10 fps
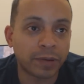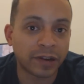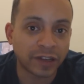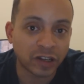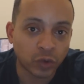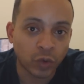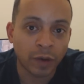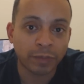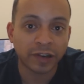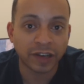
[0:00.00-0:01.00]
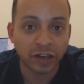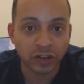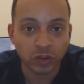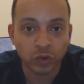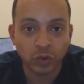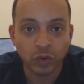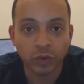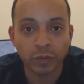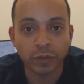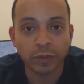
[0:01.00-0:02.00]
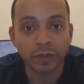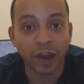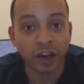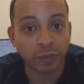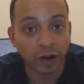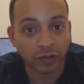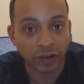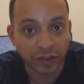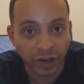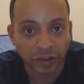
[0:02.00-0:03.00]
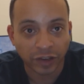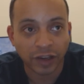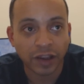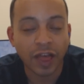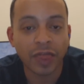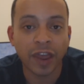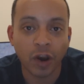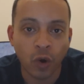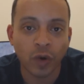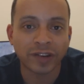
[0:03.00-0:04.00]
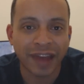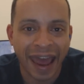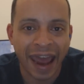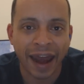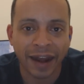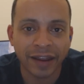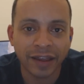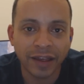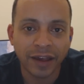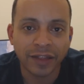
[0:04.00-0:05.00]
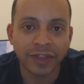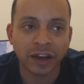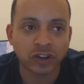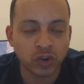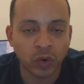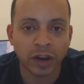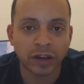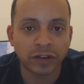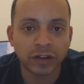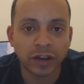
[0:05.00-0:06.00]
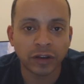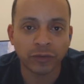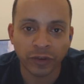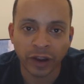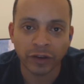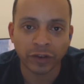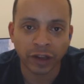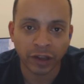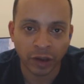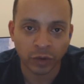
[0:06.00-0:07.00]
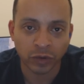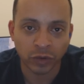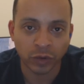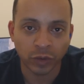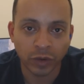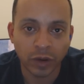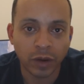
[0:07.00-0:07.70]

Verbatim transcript: PlayStation 1, PlayStation 2, Xbox 360, they always had that choice and flavor that they were to do.